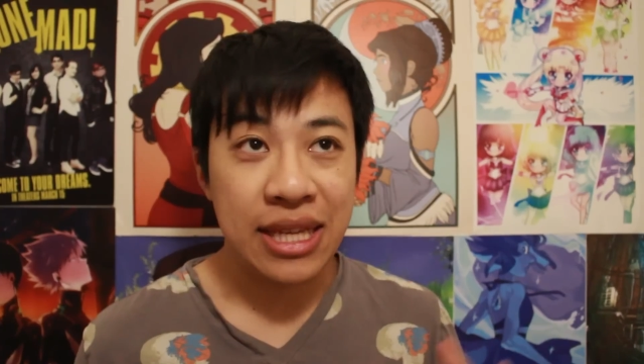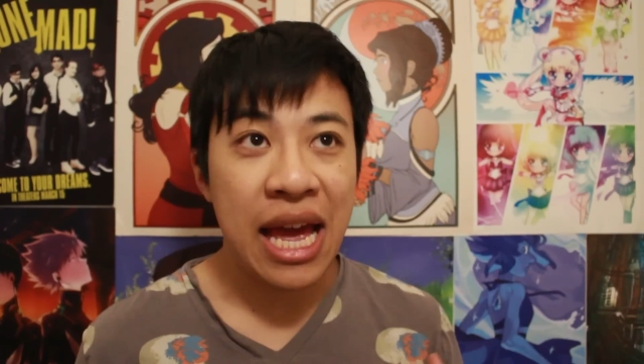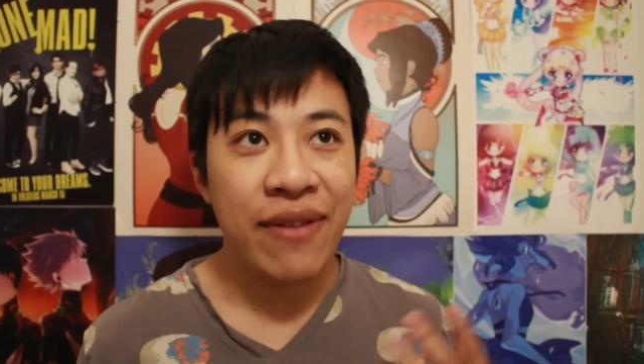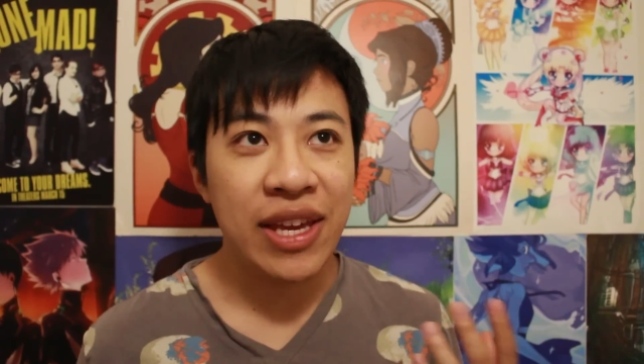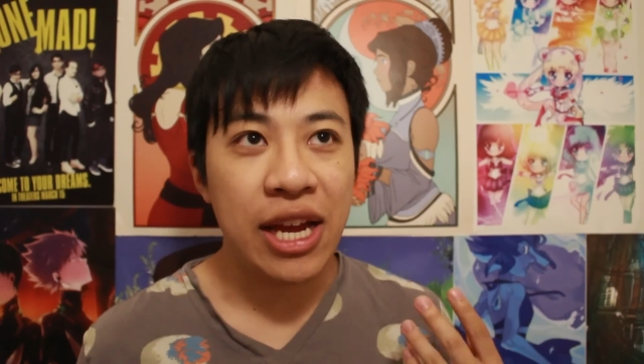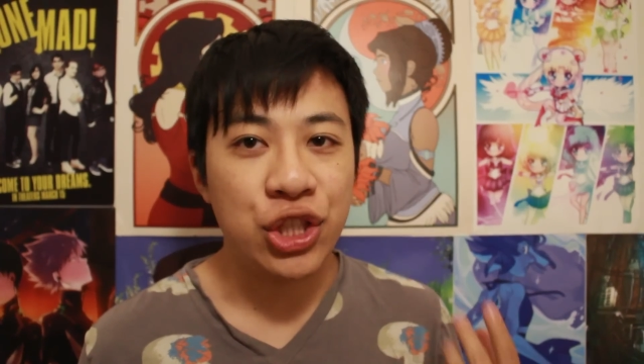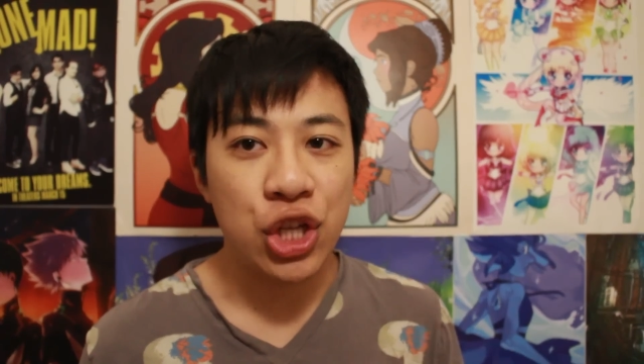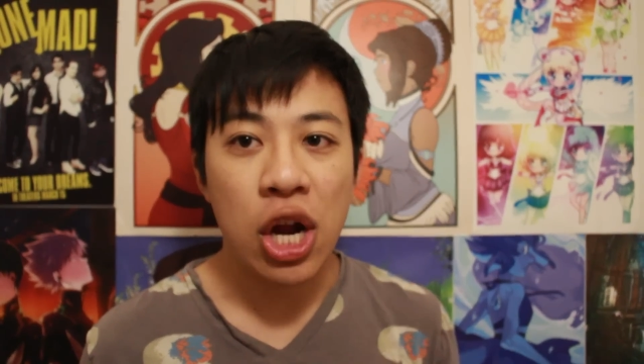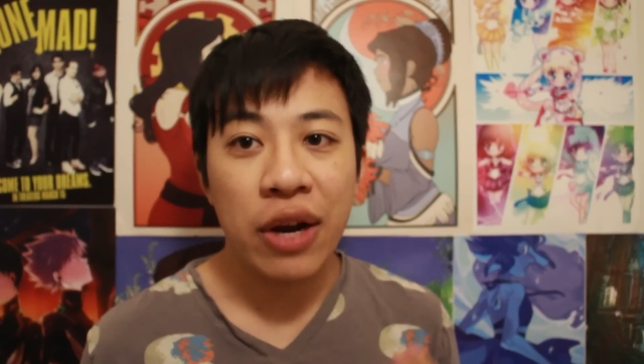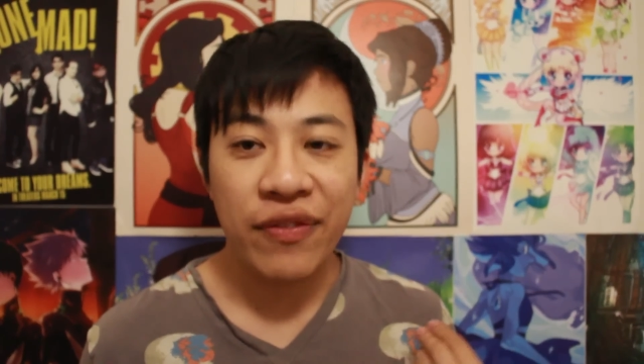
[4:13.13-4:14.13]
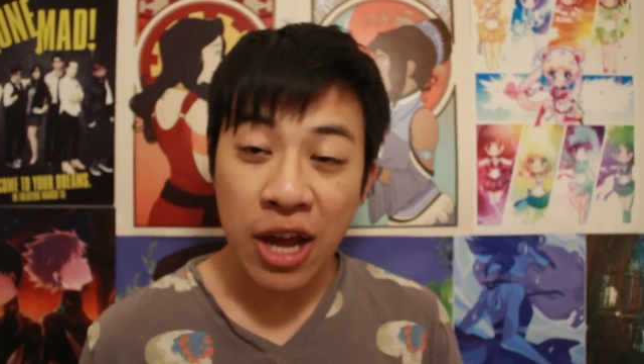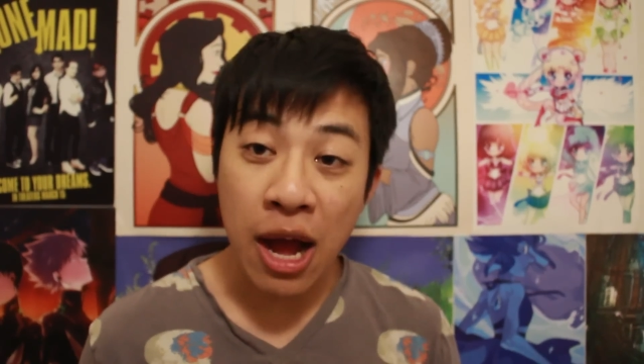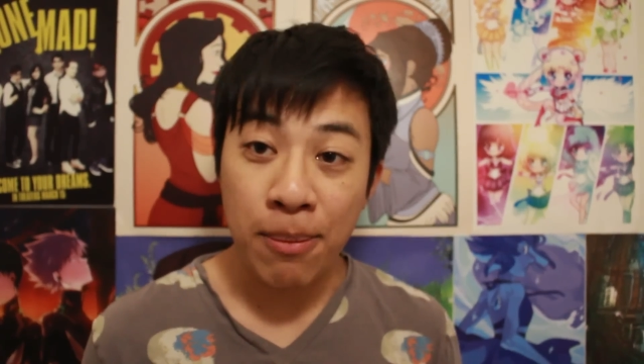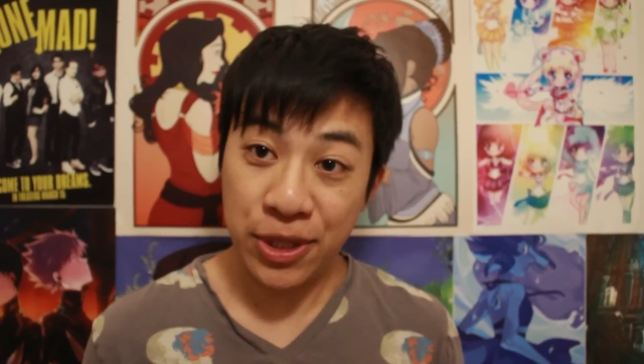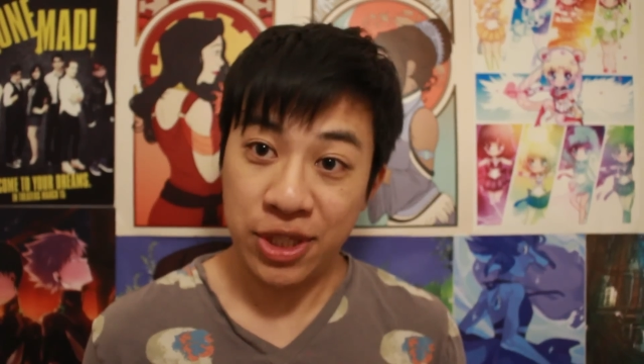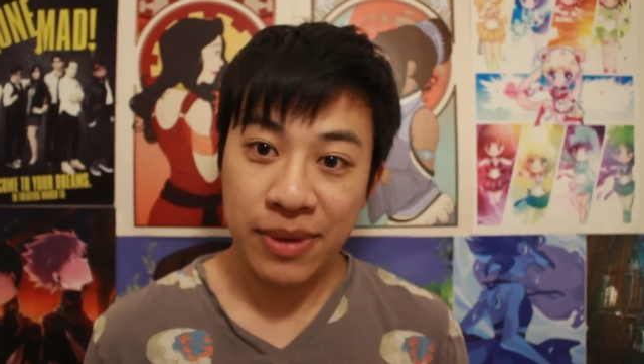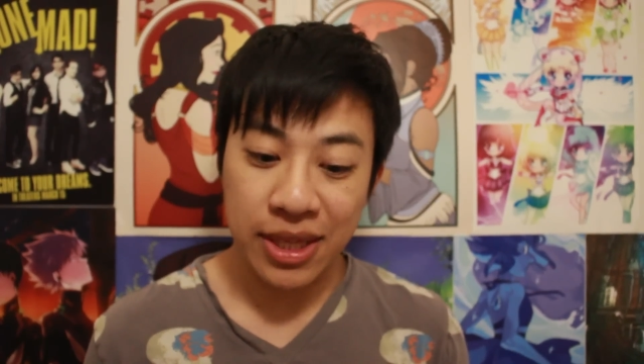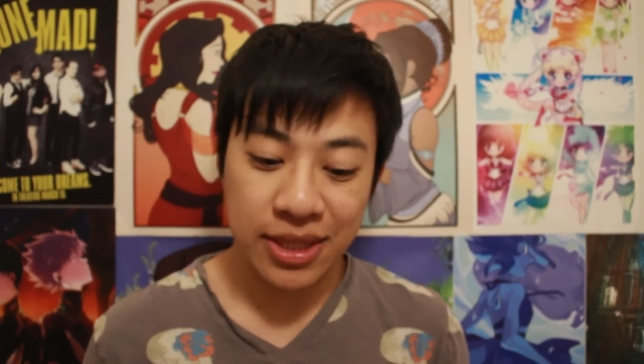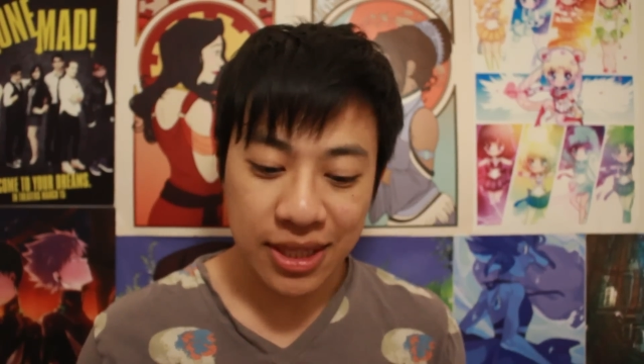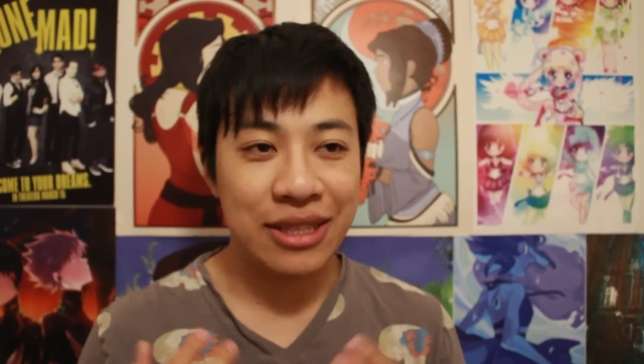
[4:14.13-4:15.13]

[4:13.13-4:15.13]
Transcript: having a jar of accomplishments.